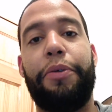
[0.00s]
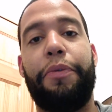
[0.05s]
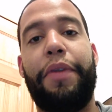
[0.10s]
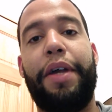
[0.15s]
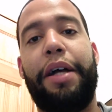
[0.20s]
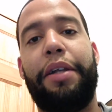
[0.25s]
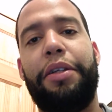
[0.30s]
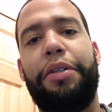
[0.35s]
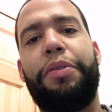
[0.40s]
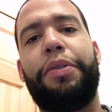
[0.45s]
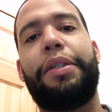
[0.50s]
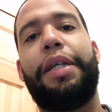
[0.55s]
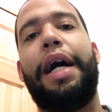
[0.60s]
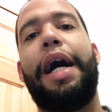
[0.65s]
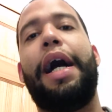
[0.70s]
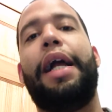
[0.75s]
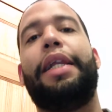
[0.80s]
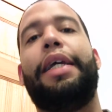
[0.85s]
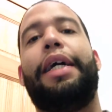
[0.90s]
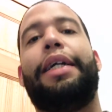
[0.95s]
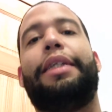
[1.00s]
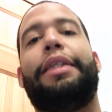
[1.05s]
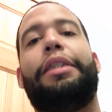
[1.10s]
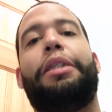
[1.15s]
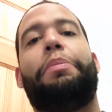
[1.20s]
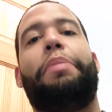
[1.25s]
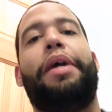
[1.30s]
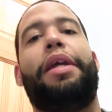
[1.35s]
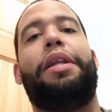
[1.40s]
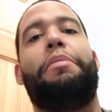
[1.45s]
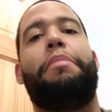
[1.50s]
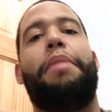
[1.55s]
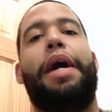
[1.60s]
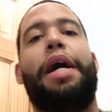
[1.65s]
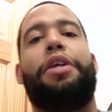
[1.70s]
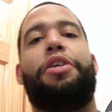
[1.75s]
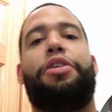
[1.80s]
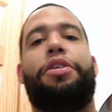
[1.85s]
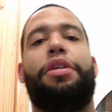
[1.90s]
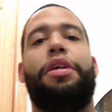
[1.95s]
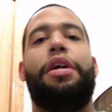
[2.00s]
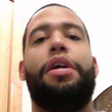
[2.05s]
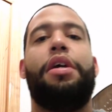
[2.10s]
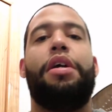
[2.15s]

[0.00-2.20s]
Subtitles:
Now, this was a highly anticipated match,